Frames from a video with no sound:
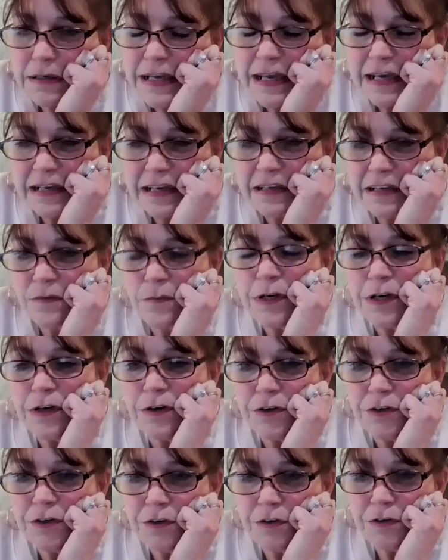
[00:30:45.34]
Yeah, we
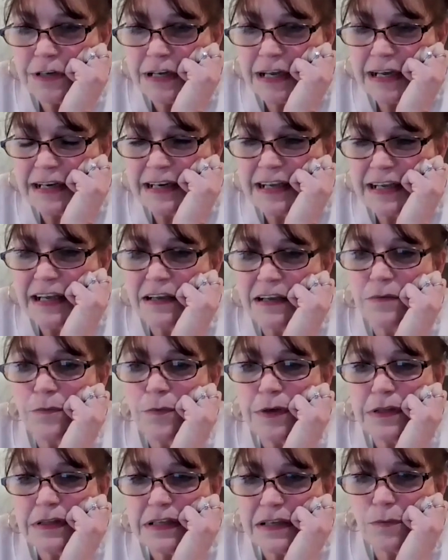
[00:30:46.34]
don't do 9A.
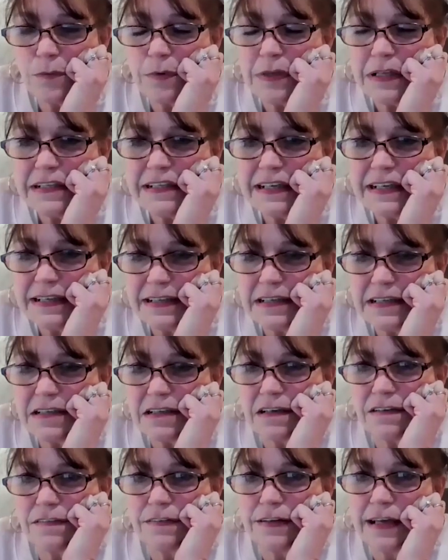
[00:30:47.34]
Let's take
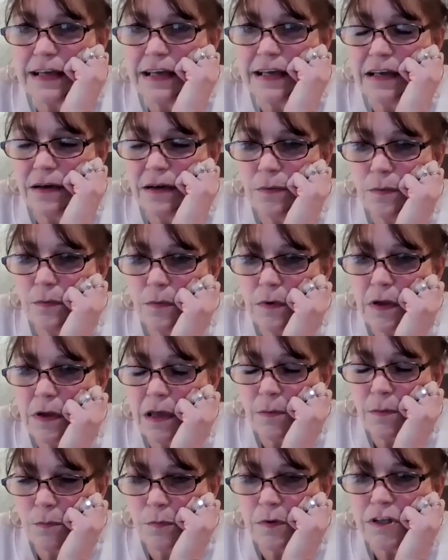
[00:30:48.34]
this offline
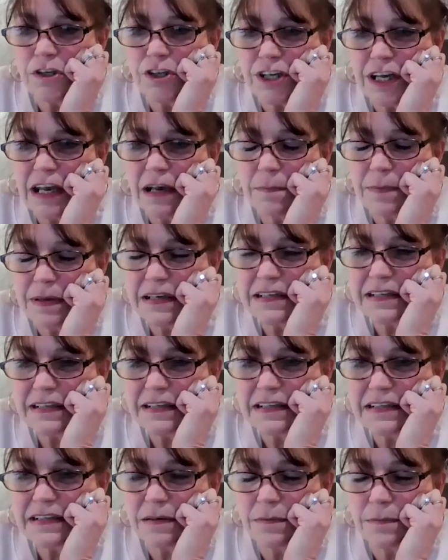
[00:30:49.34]
with Jack because
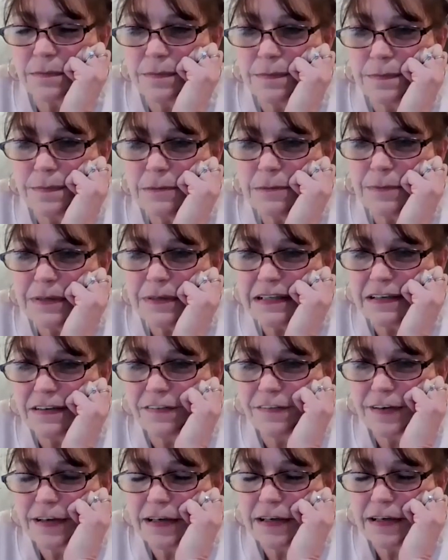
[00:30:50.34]
that's some
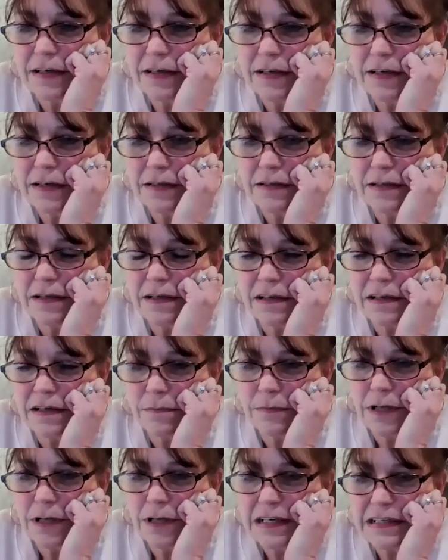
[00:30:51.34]
specific
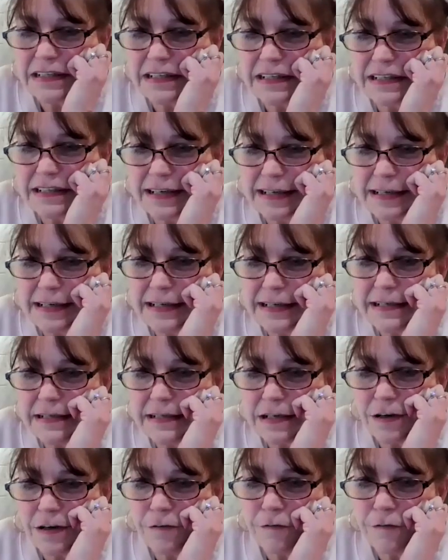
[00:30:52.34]
Law Society
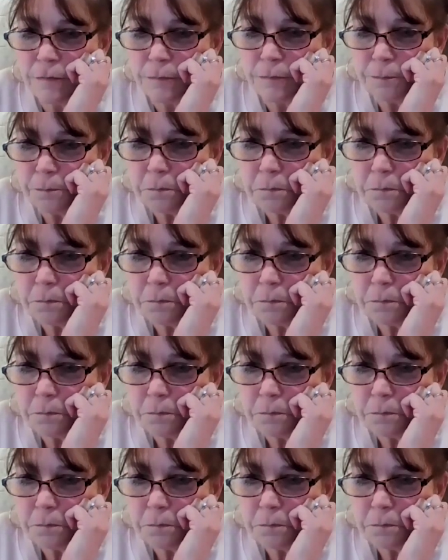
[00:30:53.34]
stuff.